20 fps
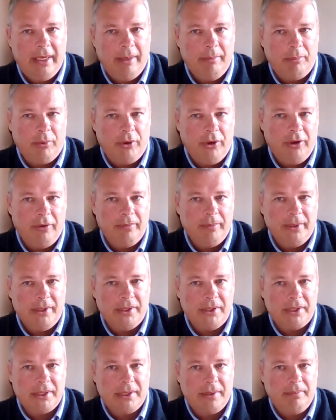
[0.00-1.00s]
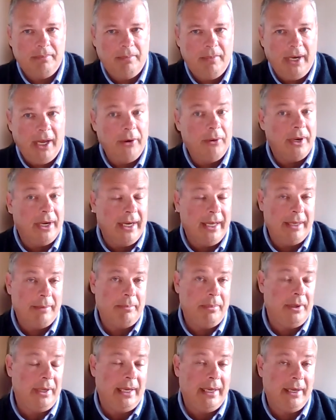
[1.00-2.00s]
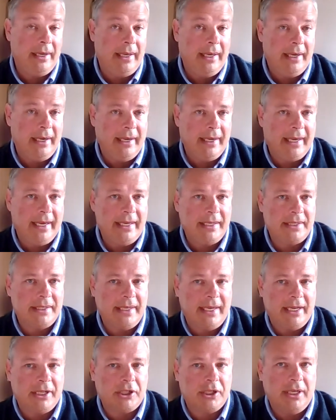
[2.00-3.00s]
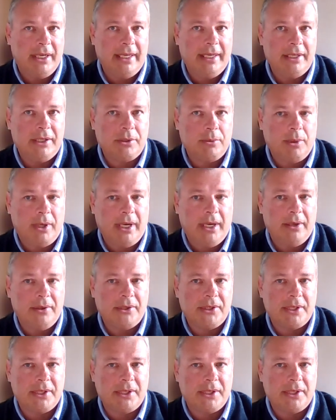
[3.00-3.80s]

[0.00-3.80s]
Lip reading: improvements locally, and I guess nationally as well.